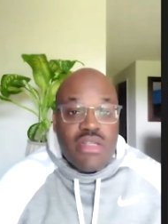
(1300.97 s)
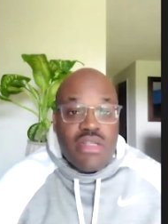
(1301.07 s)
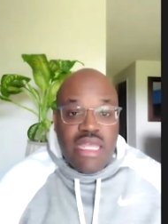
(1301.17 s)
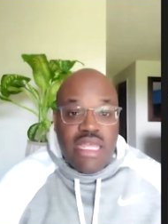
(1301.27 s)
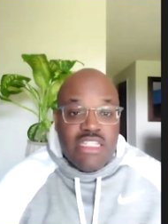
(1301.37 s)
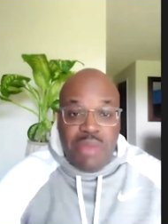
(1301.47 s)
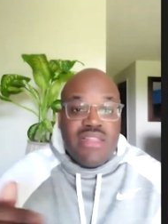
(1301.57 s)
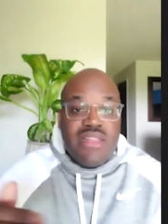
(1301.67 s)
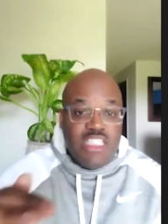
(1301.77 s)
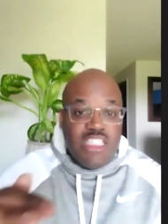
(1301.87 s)
This policy
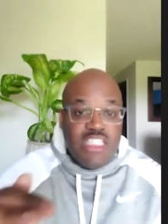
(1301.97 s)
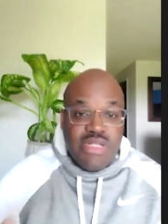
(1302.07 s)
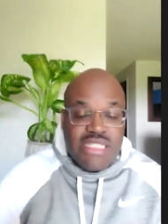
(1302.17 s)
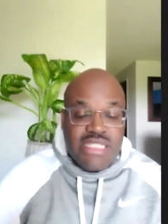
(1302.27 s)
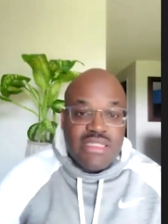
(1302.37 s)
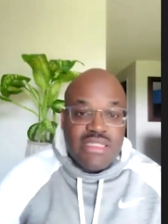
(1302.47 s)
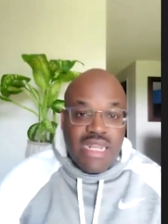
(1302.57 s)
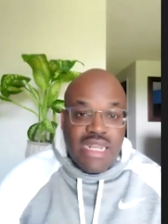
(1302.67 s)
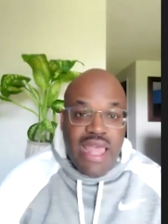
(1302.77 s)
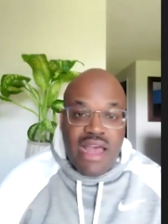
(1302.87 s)
is pretty solid that I
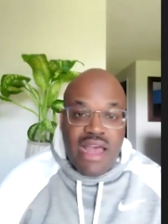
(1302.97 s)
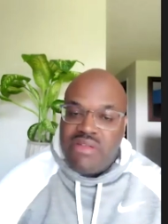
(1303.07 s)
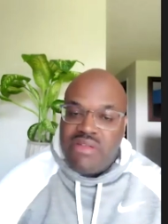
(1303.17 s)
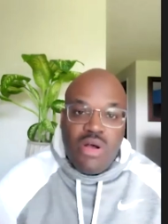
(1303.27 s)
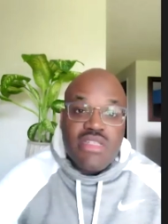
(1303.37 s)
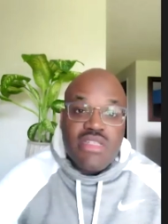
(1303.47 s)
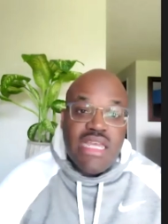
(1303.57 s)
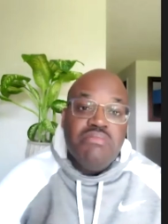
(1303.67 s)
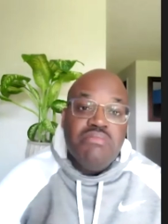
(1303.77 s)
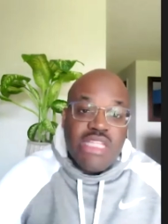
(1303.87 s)
have. I'm all set.
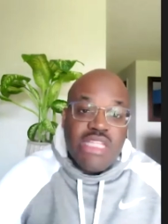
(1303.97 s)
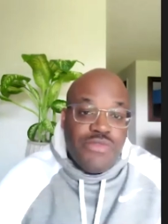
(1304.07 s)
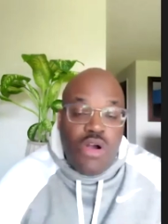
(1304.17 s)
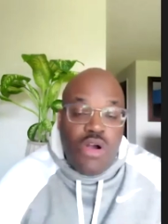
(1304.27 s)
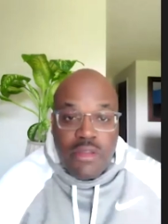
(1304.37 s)
Thanks for calling.